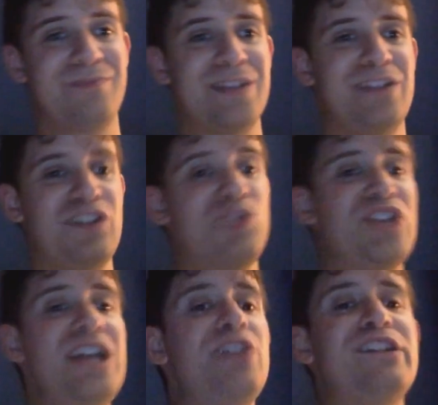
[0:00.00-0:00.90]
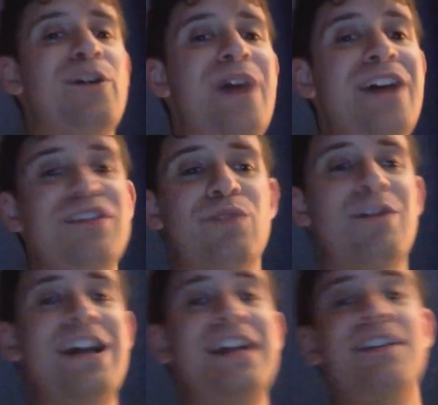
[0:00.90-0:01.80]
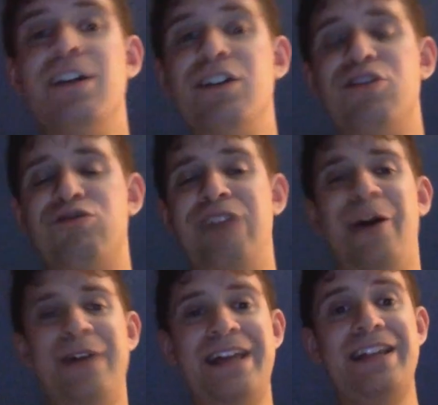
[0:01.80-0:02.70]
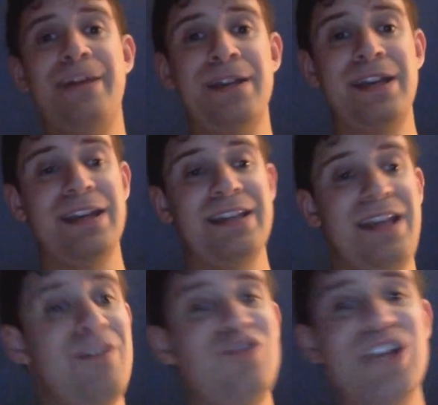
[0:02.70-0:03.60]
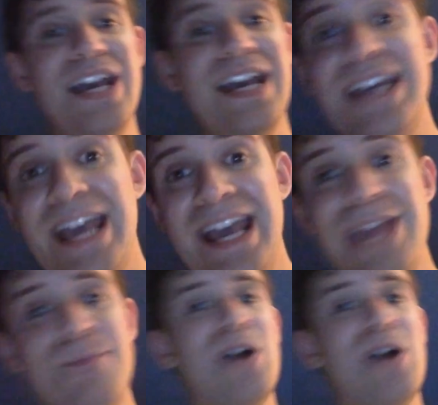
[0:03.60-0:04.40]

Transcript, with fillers: so Jey Uso headed to the ring. Crowd end up giving Jey a big